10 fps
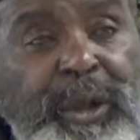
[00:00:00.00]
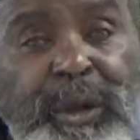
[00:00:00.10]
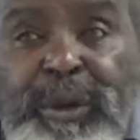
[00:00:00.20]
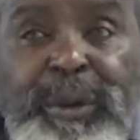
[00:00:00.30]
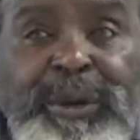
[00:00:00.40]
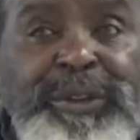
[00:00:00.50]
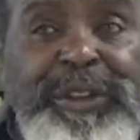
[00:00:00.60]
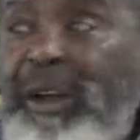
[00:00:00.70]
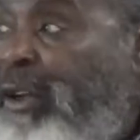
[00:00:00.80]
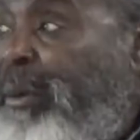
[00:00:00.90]
who we was
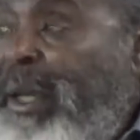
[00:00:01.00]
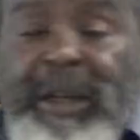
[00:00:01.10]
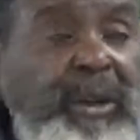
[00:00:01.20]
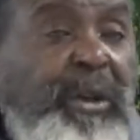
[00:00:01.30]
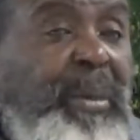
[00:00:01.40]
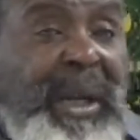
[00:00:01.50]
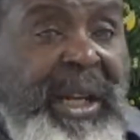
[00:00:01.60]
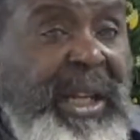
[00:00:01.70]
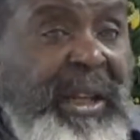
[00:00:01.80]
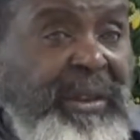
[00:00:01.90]
talking about and
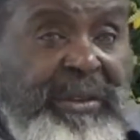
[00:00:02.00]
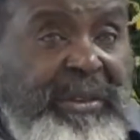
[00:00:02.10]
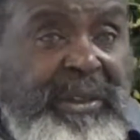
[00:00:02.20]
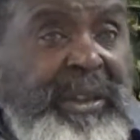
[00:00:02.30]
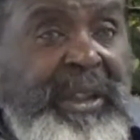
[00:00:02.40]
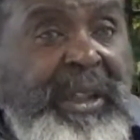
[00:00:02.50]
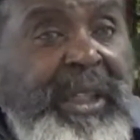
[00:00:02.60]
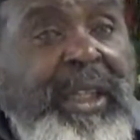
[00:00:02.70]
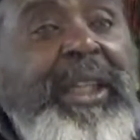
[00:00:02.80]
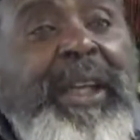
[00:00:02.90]
nobody else.
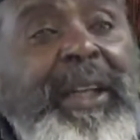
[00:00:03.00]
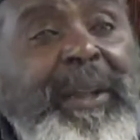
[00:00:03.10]
Yeah.